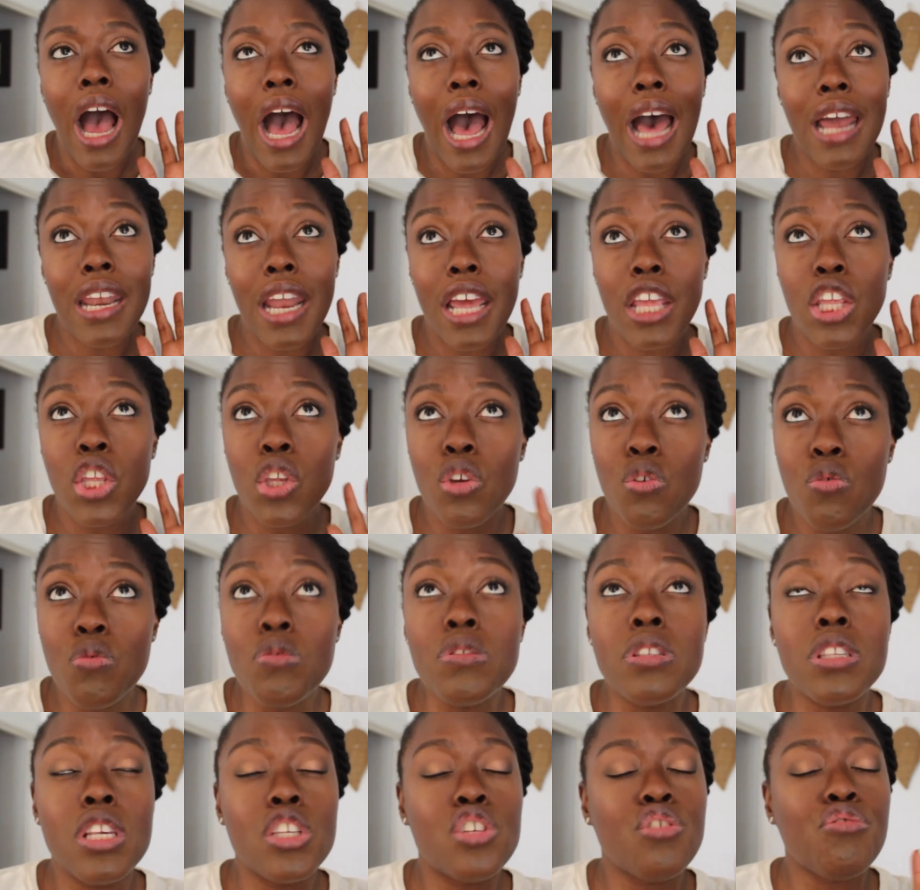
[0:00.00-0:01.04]
and I
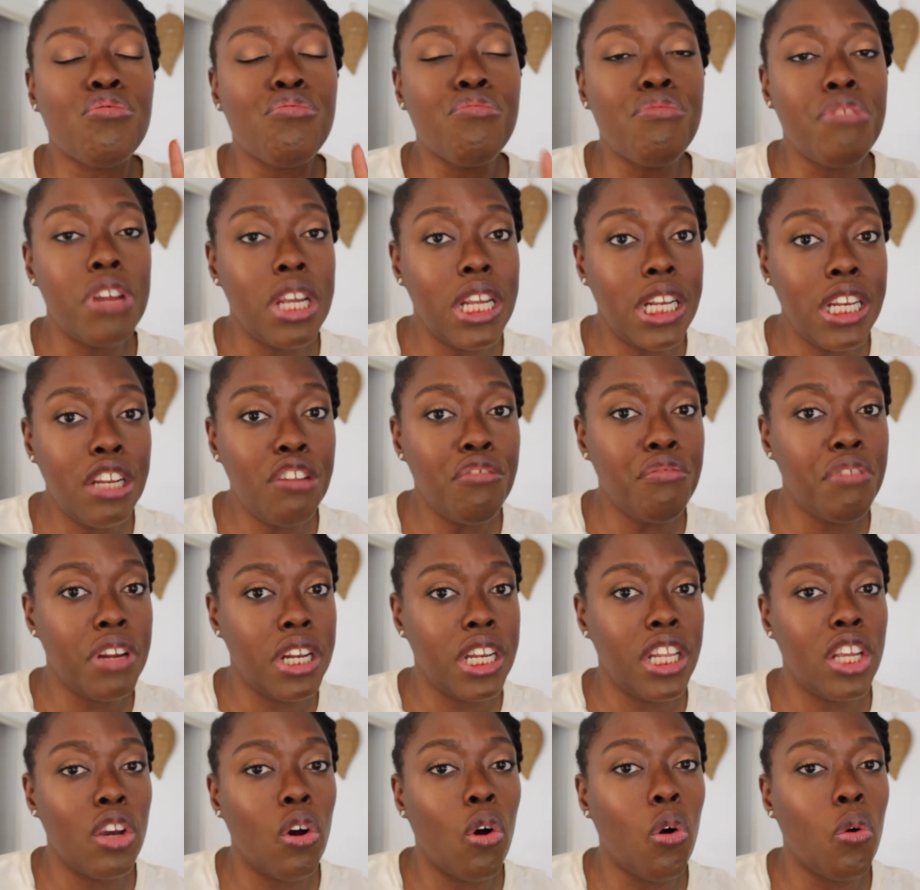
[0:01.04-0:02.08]
use this
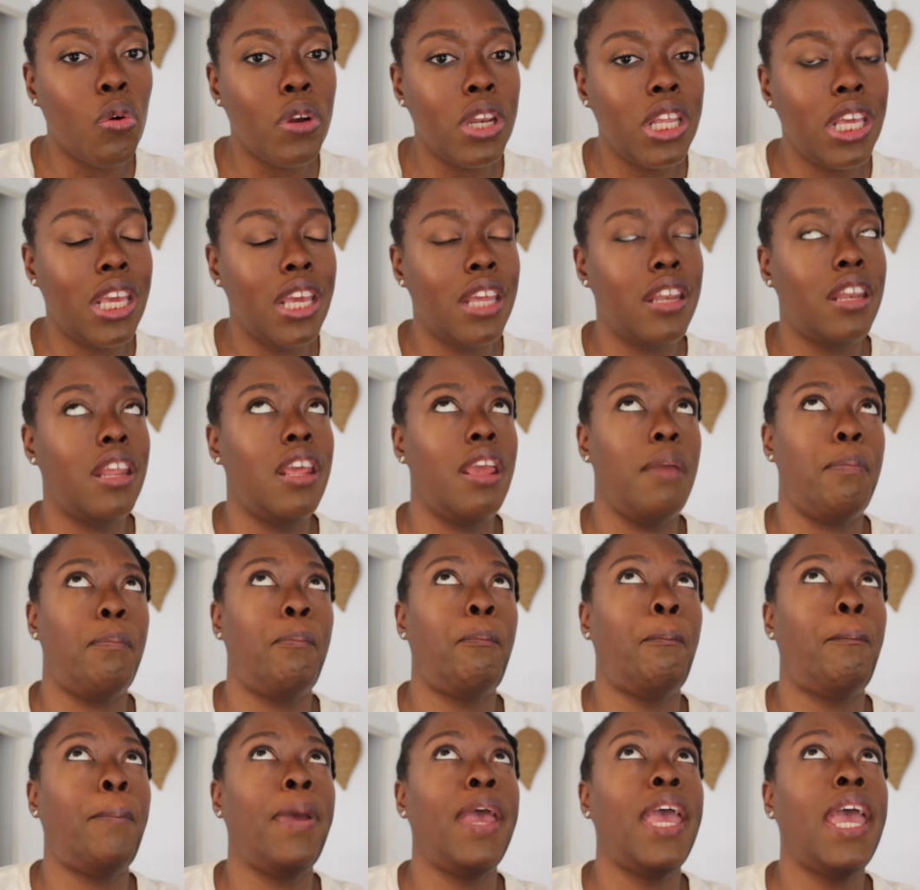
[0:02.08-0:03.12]
really only in a
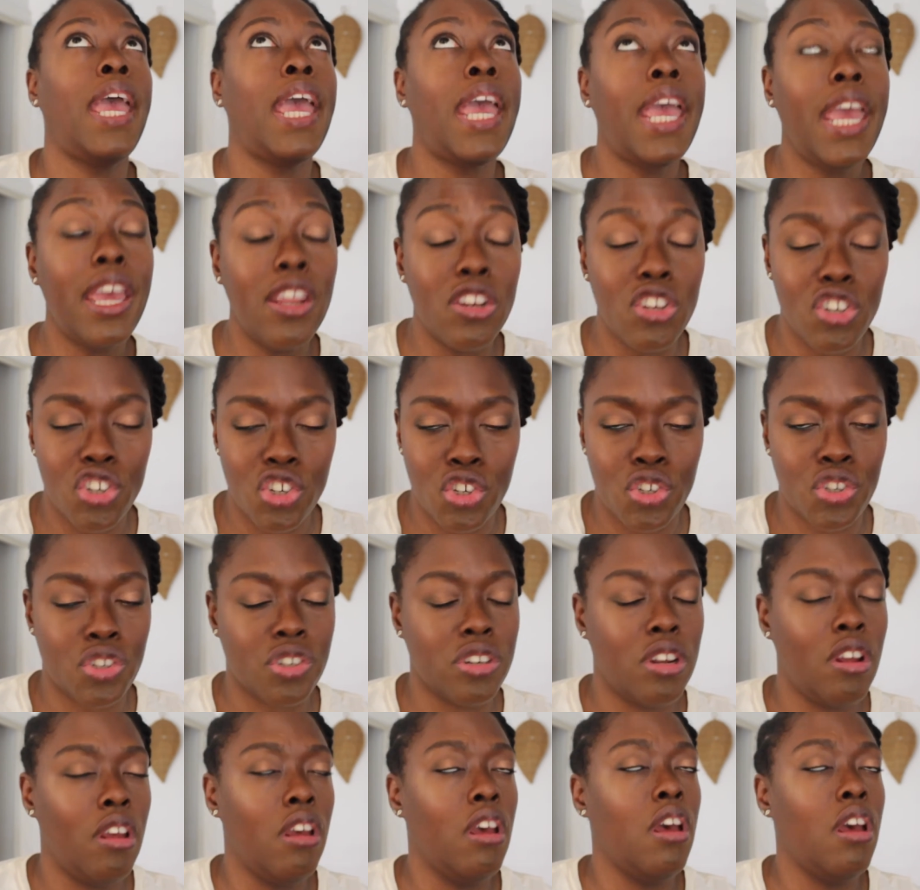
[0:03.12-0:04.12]
pinch.